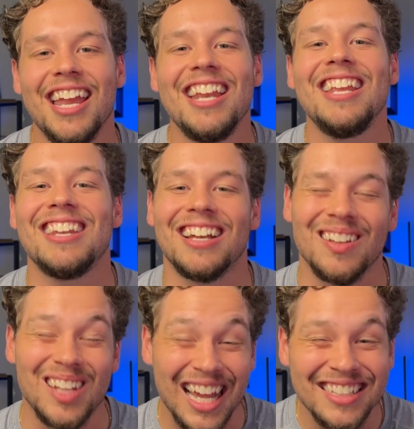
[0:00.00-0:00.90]
any
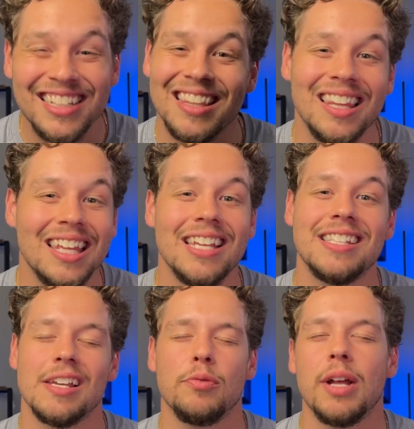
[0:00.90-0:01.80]
neglected
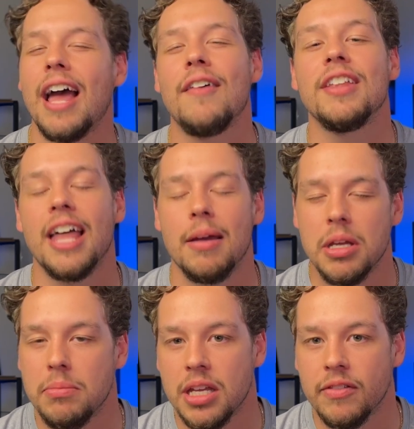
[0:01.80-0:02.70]
leads and whatever that
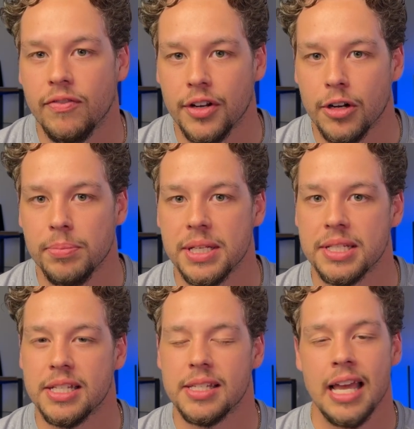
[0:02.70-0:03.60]
may mean for your
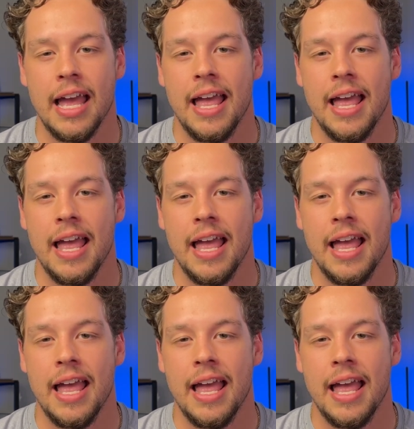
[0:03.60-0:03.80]
business,